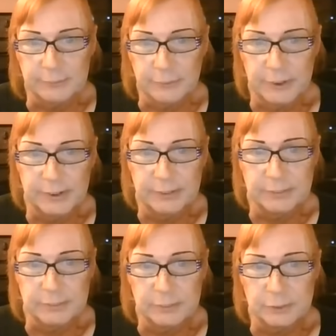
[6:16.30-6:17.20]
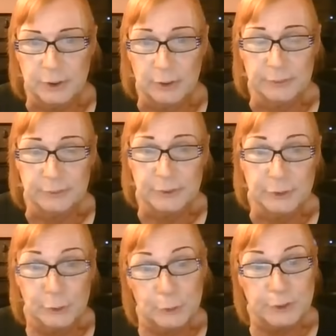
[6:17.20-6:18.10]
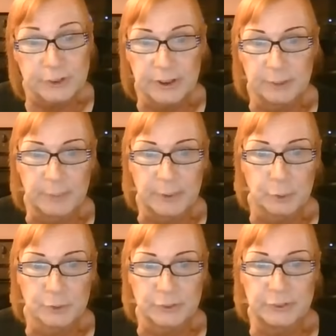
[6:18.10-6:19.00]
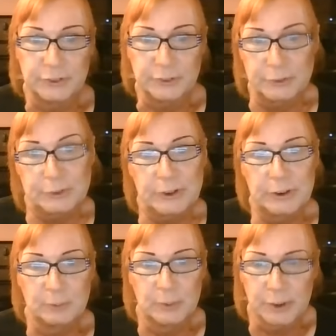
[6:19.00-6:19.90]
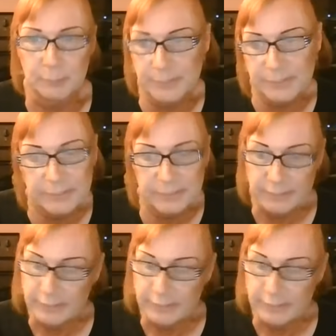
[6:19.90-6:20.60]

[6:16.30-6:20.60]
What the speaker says: reading solid research and medical research on what can be,